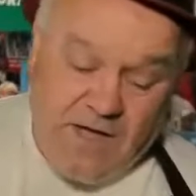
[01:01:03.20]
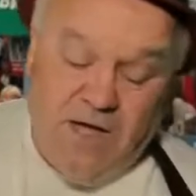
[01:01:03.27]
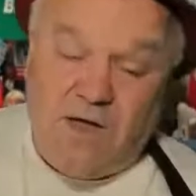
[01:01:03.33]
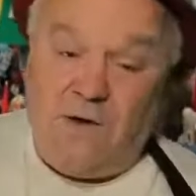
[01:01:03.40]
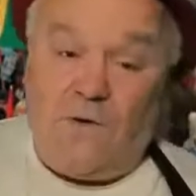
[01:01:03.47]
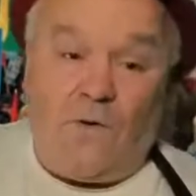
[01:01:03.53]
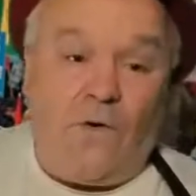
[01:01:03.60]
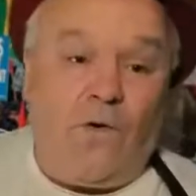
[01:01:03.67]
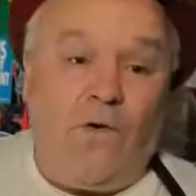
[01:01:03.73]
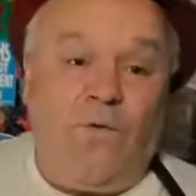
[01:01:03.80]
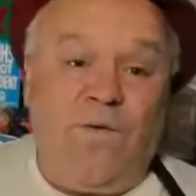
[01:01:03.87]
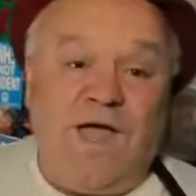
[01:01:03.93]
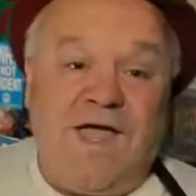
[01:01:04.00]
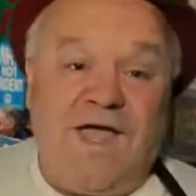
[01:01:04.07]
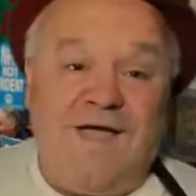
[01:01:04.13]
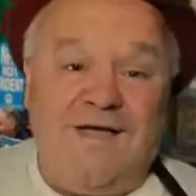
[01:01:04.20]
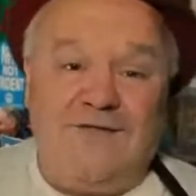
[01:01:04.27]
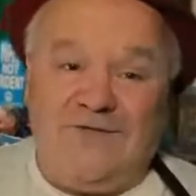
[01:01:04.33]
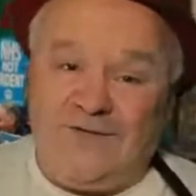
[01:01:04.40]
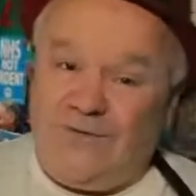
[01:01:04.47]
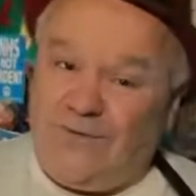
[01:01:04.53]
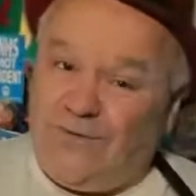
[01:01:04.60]
and always
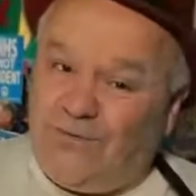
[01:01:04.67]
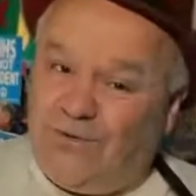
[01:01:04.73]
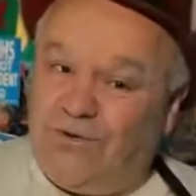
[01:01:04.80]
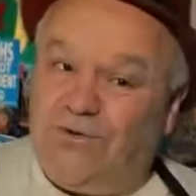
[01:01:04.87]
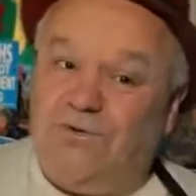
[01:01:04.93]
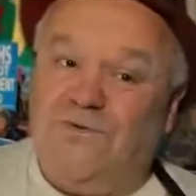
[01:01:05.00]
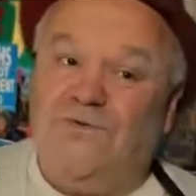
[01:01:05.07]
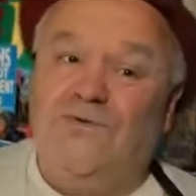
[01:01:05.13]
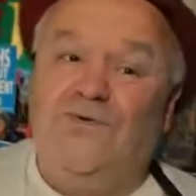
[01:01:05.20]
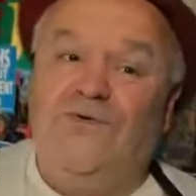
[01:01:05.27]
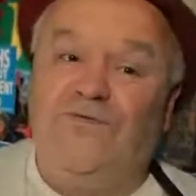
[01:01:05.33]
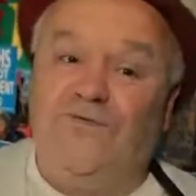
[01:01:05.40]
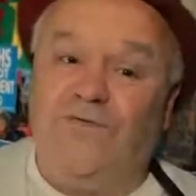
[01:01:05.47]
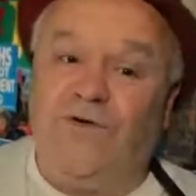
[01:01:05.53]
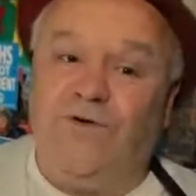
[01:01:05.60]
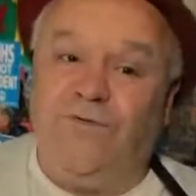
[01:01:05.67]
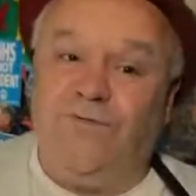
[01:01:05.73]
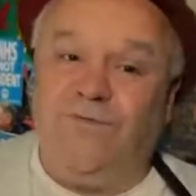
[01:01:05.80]
use your vote.